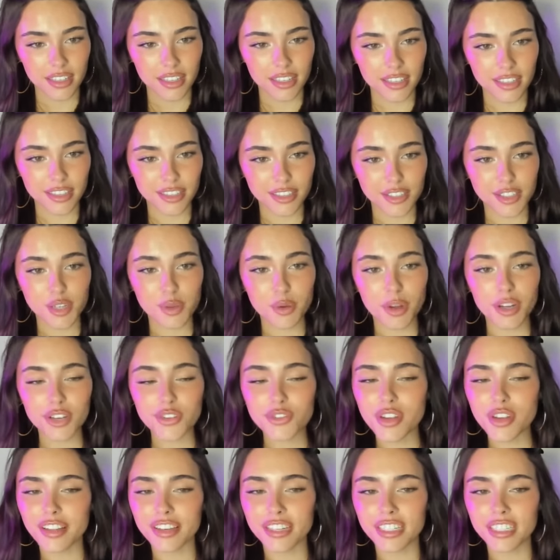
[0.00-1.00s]
Do you watch
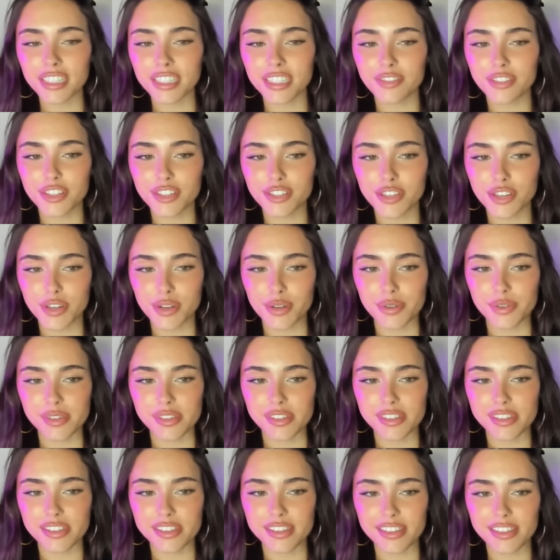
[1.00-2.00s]
reality TV shows
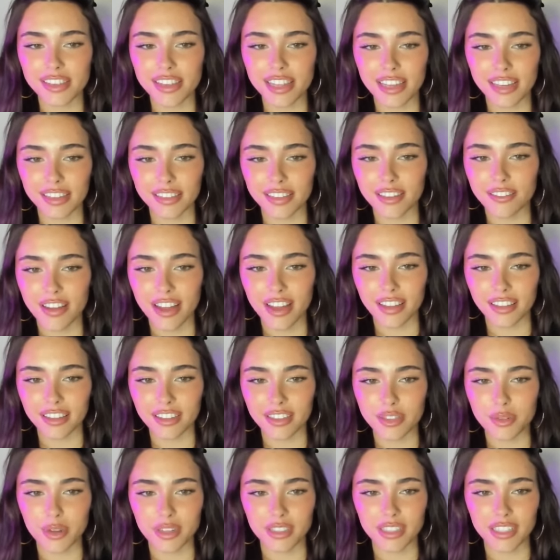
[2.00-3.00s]
like Love Island, Too
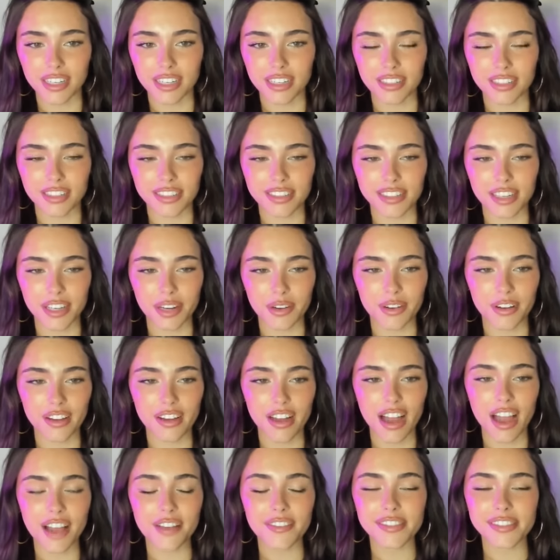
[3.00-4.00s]
Hot to Handle, etc.?
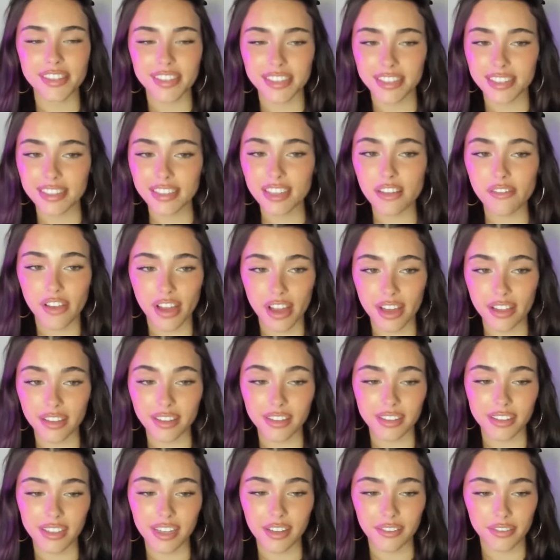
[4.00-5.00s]
I've seen Love
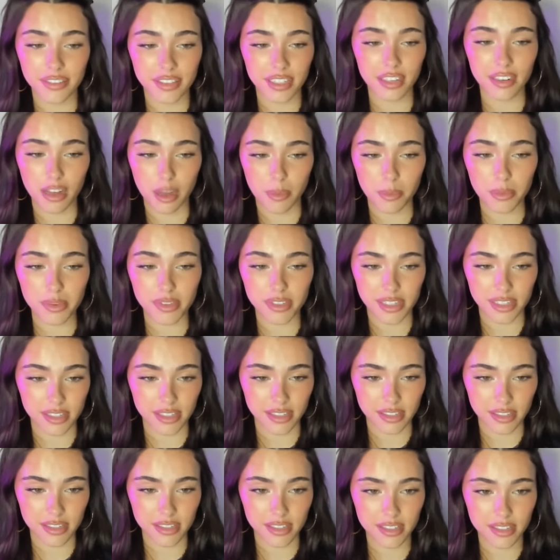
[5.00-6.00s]
Island. I've seen a couple
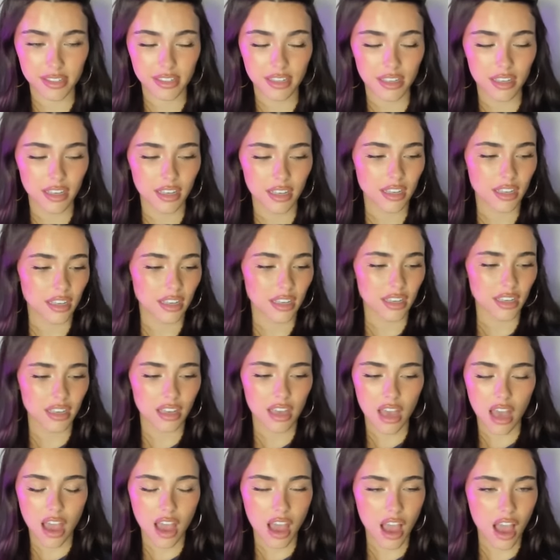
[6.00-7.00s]
seasons.
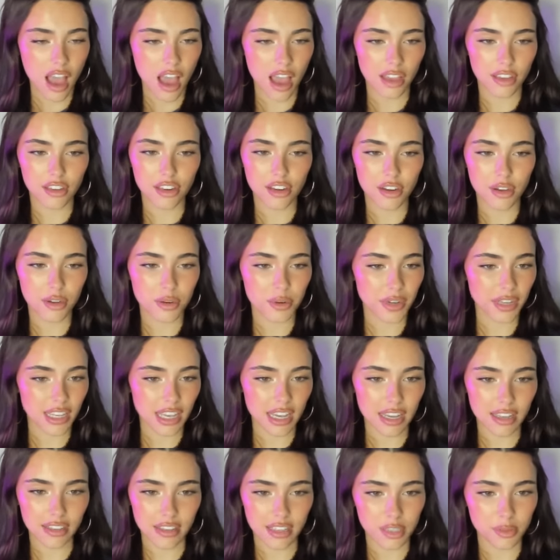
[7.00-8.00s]
You know, again,
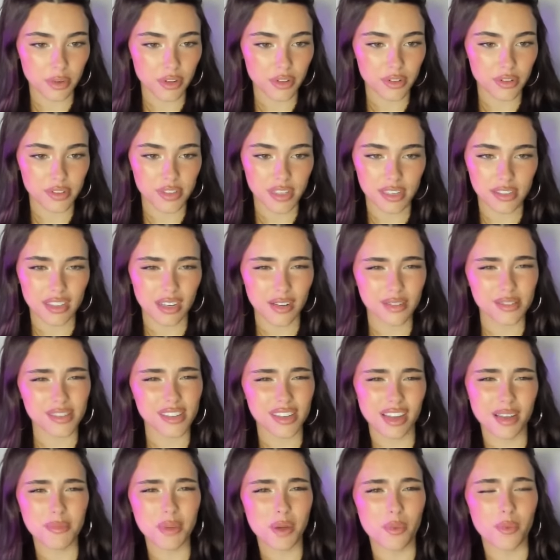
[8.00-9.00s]
that's one of those things that I was like, I'm
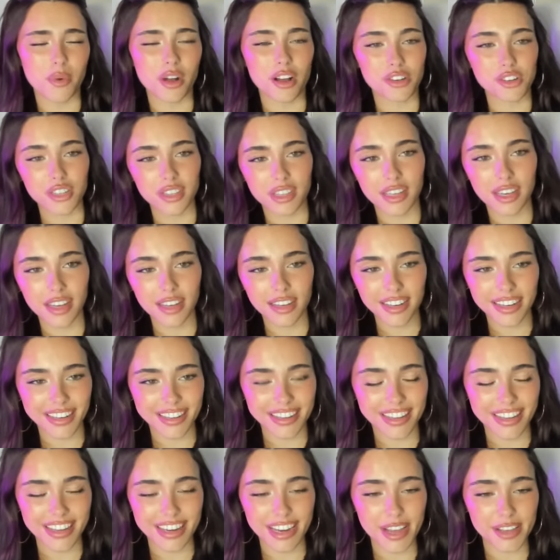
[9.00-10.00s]
not watching that. And then
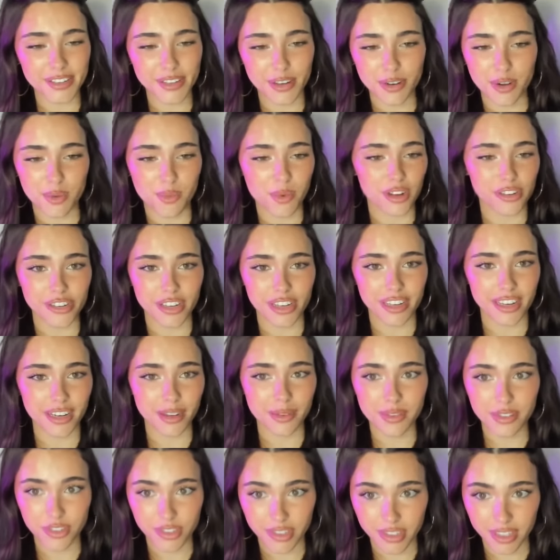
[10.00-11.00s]
I started watching it and I was
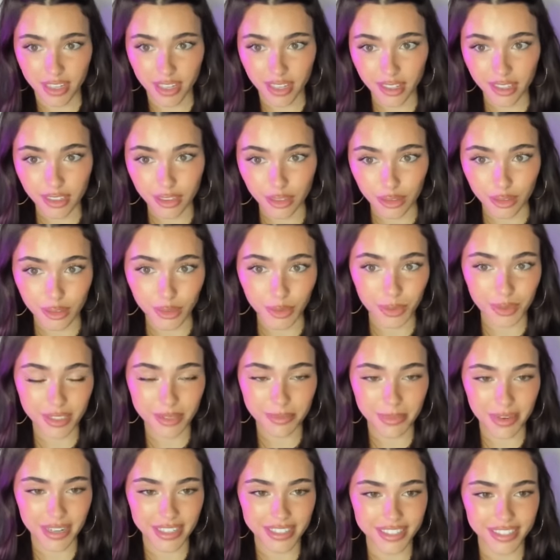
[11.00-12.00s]
just like glued to my
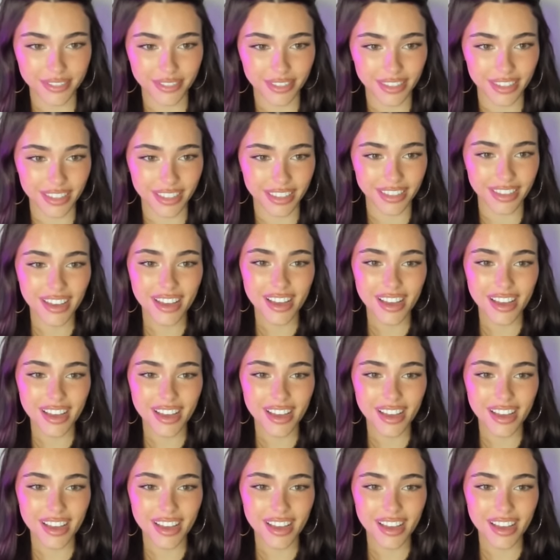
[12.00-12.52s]
TV.